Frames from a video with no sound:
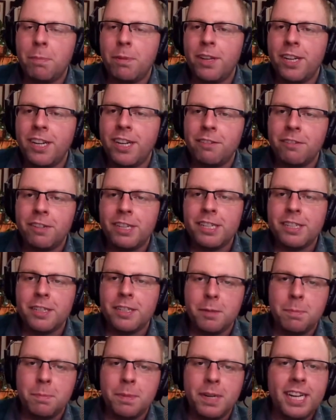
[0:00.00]
played in Greece
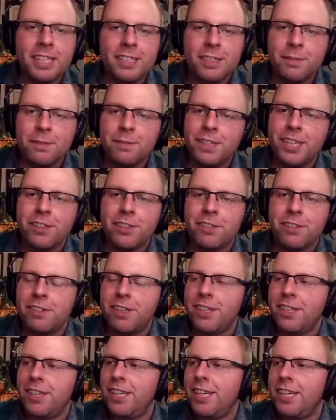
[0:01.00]
in the past. The videos are
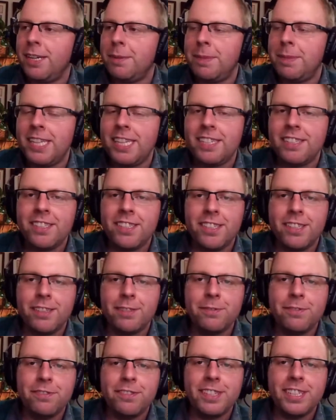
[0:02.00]
online. I mean, that
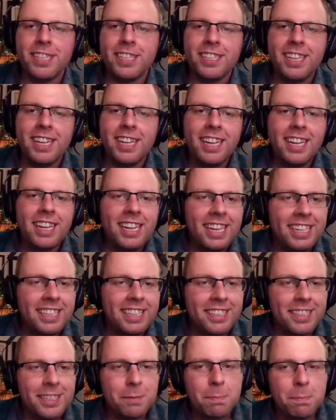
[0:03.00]
stuff it's
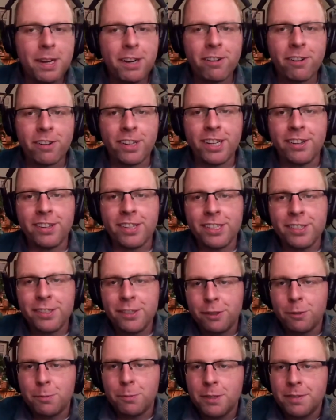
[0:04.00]
it's unparalleled in
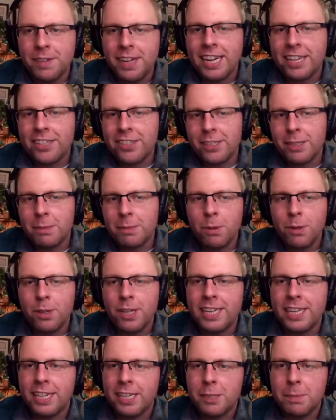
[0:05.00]
terms of actually
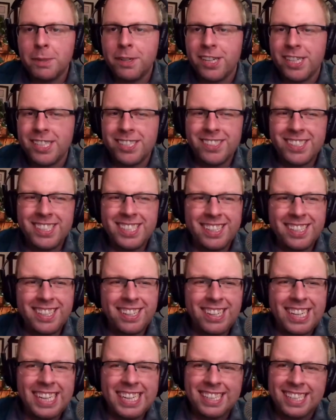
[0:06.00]
playing experience. There's
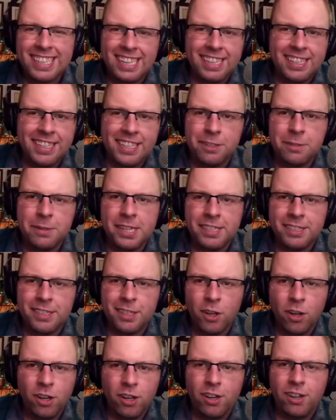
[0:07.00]
nothing like that in the U.S.
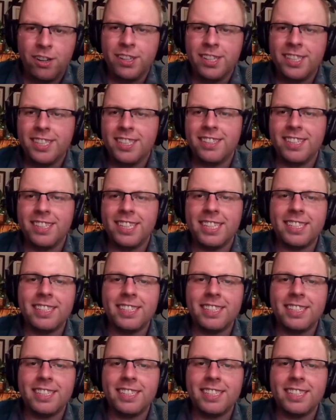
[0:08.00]
at all. Like